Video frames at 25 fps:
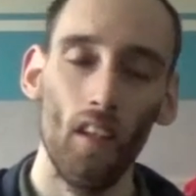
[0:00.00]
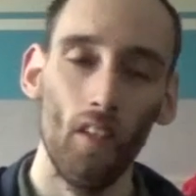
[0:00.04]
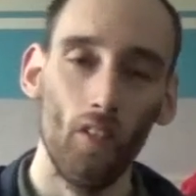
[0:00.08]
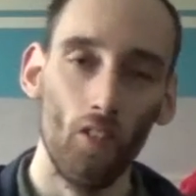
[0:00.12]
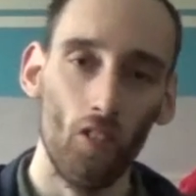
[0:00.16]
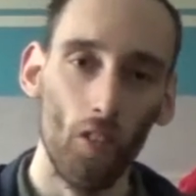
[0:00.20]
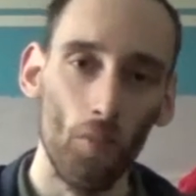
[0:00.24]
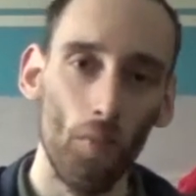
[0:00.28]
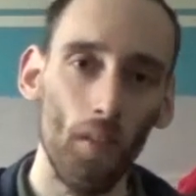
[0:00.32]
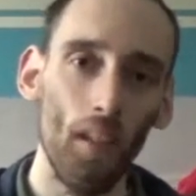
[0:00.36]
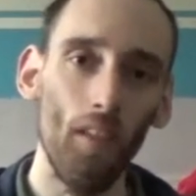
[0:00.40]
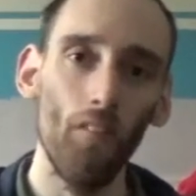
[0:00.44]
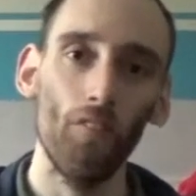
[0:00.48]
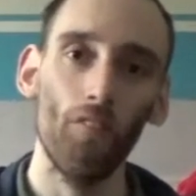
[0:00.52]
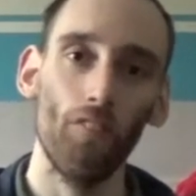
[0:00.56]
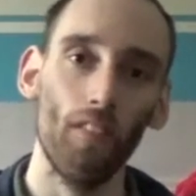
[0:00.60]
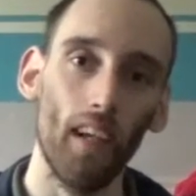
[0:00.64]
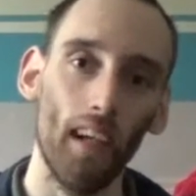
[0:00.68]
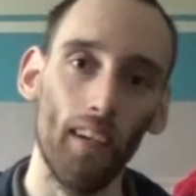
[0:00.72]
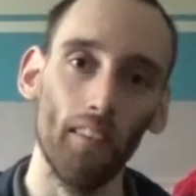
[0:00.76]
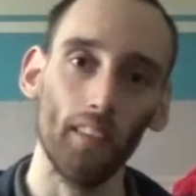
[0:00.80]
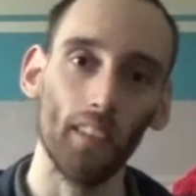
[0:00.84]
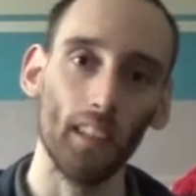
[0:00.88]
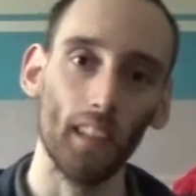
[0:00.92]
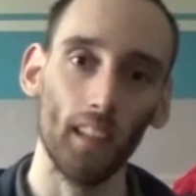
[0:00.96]
To be
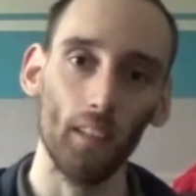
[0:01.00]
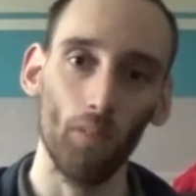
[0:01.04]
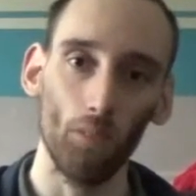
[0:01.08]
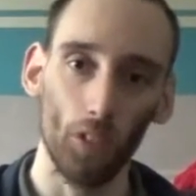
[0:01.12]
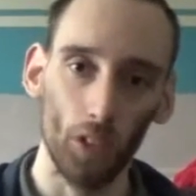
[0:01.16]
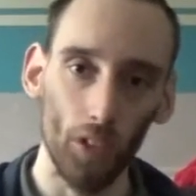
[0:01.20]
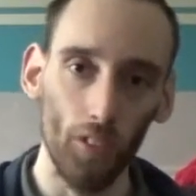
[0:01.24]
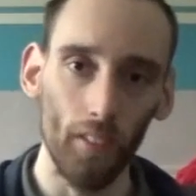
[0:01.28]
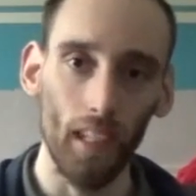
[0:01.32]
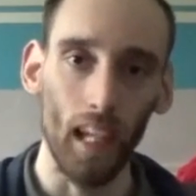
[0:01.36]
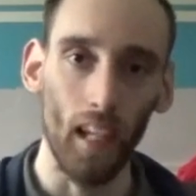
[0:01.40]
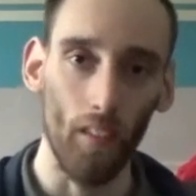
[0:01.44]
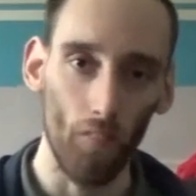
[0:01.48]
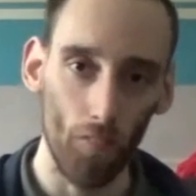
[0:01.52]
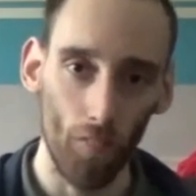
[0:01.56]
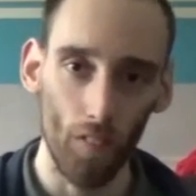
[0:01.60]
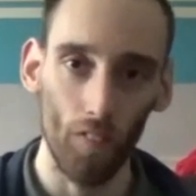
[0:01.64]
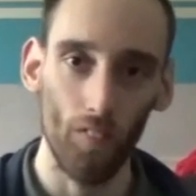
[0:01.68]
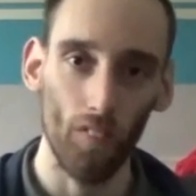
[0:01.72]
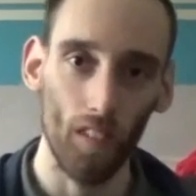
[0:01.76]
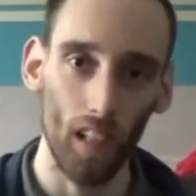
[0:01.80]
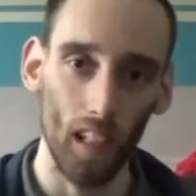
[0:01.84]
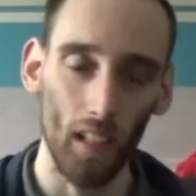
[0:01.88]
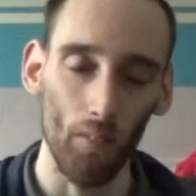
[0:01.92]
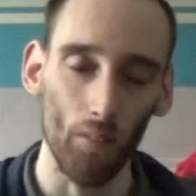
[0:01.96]
fair to them,
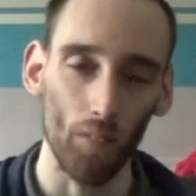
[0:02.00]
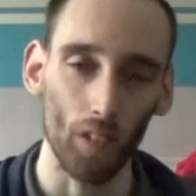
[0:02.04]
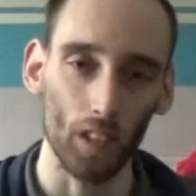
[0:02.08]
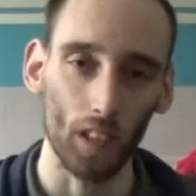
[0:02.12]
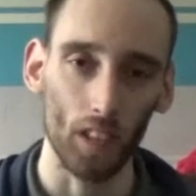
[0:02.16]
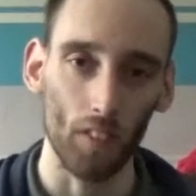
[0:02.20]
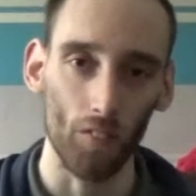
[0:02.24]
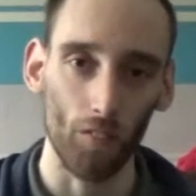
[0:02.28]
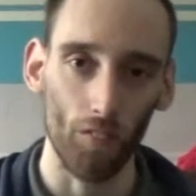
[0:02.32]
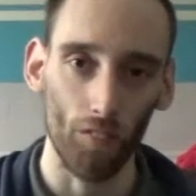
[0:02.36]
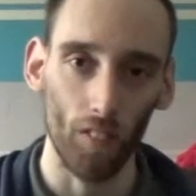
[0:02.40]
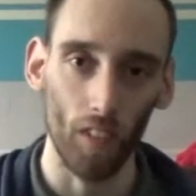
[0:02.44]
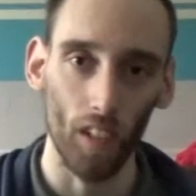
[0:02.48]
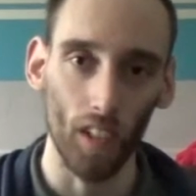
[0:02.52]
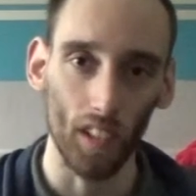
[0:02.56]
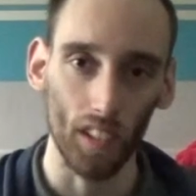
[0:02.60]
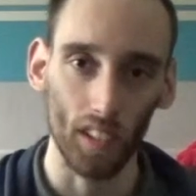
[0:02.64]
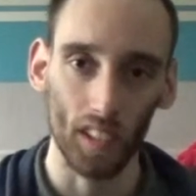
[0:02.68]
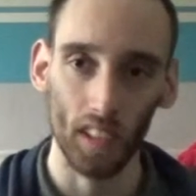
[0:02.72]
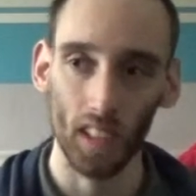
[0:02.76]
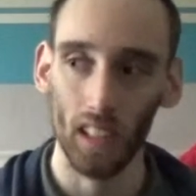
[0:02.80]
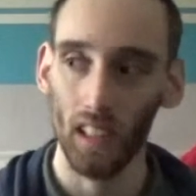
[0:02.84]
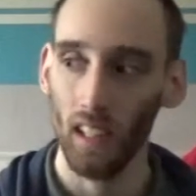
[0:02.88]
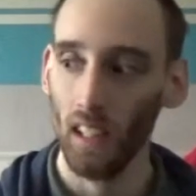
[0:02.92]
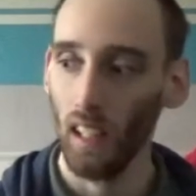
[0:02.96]
2K15 was the
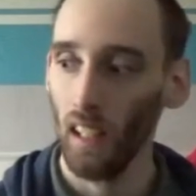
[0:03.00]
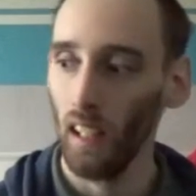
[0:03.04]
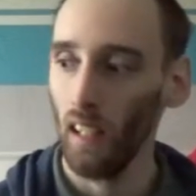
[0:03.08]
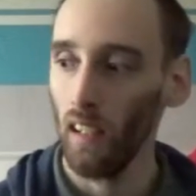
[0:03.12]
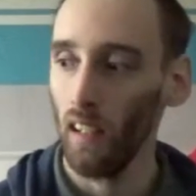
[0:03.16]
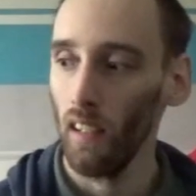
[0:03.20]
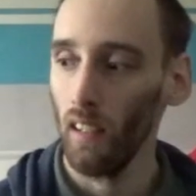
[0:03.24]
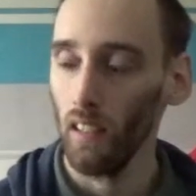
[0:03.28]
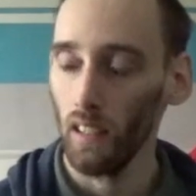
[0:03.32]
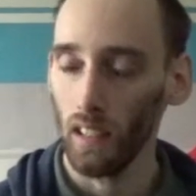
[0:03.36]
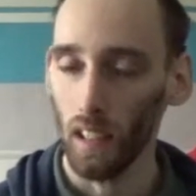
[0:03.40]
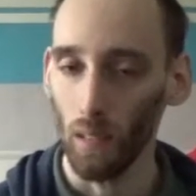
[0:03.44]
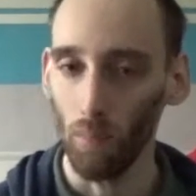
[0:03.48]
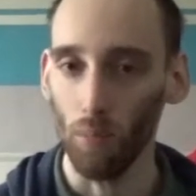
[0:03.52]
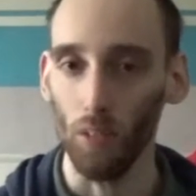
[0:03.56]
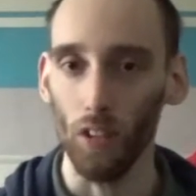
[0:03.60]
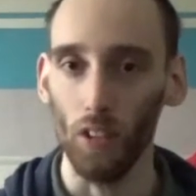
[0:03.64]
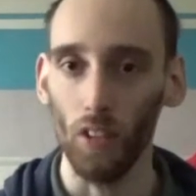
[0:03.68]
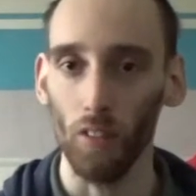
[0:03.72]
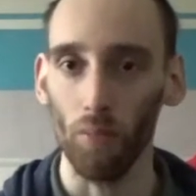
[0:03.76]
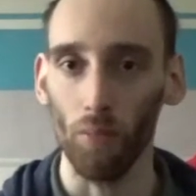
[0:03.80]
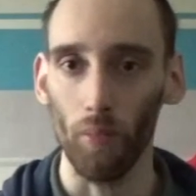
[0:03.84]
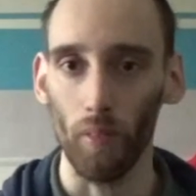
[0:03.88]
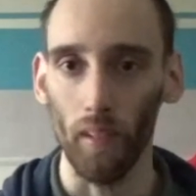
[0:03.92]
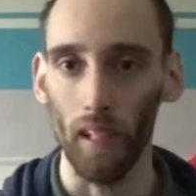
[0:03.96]
first
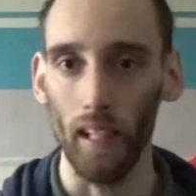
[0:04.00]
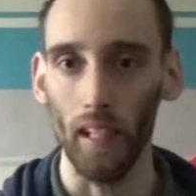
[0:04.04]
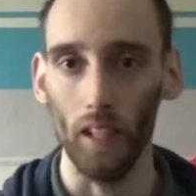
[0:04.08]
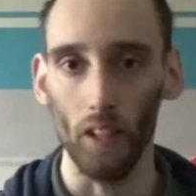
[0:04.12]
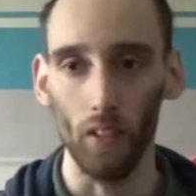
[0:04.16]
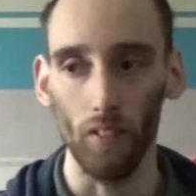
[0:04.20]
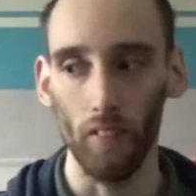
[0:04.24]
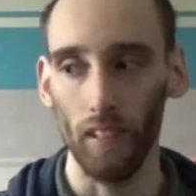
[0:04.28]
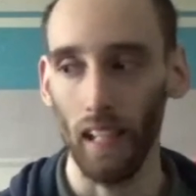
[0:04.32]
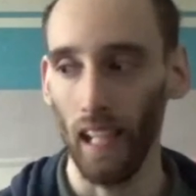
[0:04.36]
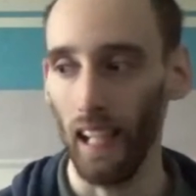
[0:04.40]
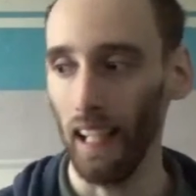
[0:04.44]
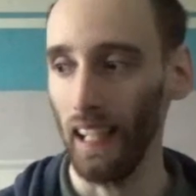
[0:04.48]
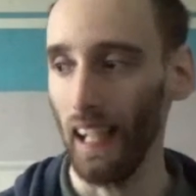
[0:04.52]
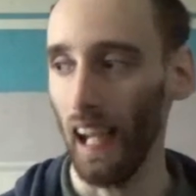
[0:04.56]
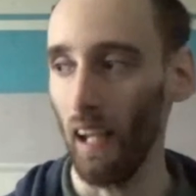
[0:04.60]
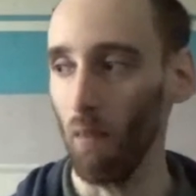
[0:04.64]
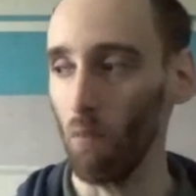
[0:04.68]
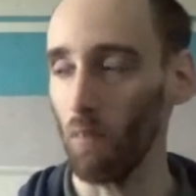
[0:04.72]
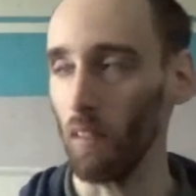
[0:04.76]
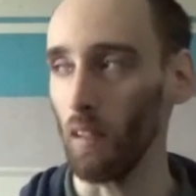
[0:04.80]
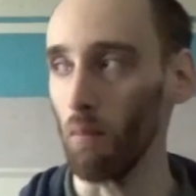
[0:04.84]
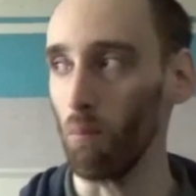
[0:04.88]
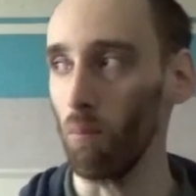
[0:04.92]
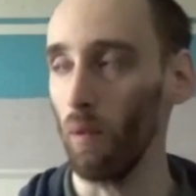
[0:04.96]
WWE 2K
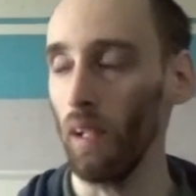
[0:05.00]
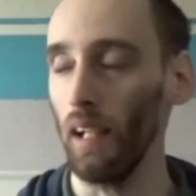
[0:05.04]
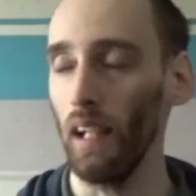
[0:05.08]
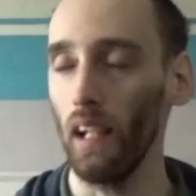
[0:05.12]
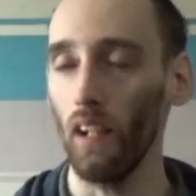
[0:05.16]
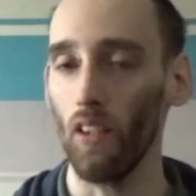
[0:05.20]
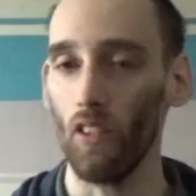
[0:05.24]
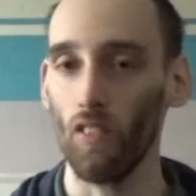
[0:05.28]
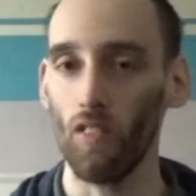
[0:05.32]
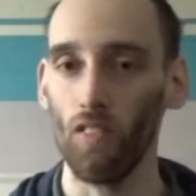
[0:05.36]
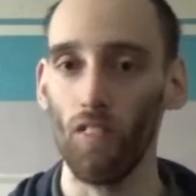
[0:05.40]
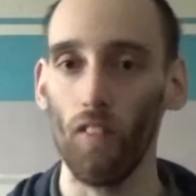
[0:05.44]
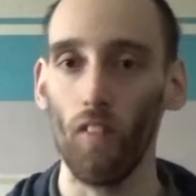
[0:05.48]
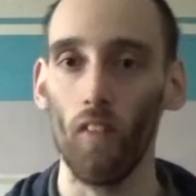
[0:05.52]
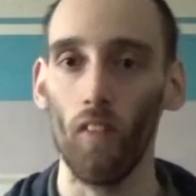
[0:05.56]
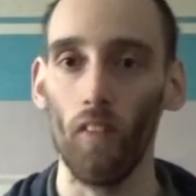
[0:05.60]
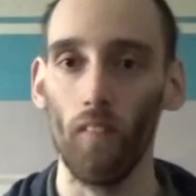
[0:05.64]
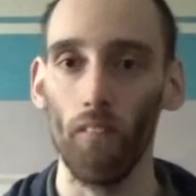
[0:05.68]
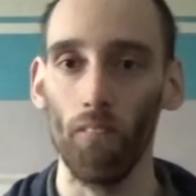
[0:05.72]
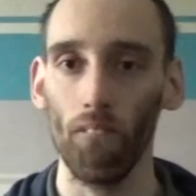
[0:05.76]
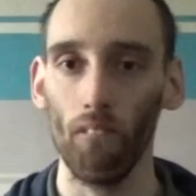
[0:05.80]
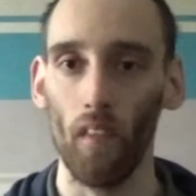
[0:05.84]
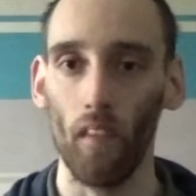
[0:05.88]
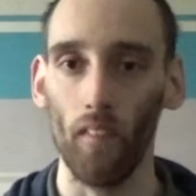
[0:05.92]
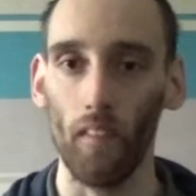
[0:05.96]
game on the
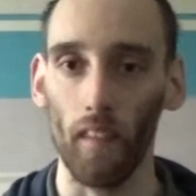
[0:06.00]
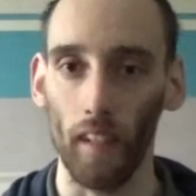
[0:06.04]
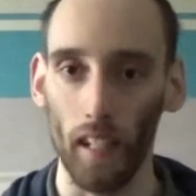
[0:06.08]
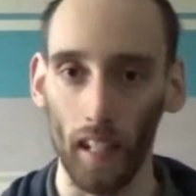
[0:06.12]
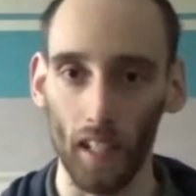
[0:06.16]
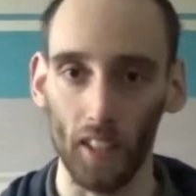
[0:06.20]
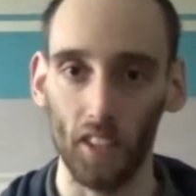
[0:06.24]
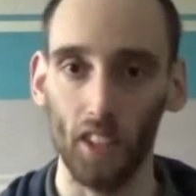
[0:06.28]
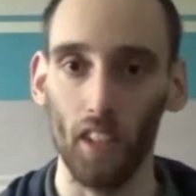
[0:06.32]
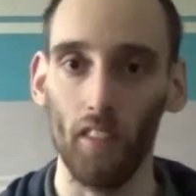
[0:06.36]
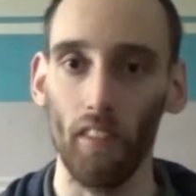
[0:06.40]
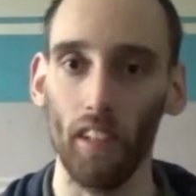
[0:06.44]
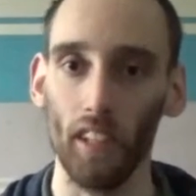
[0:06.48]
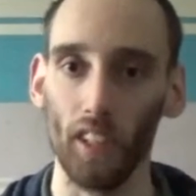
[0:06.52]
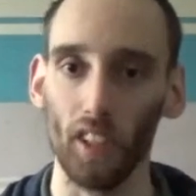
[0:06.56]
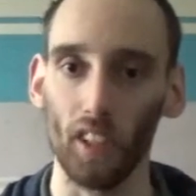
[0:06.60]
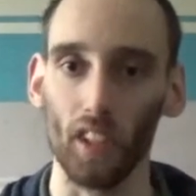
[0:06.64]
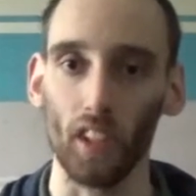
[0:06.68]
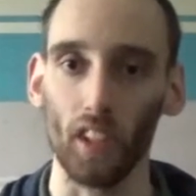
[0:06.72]
PS4 on the next generation of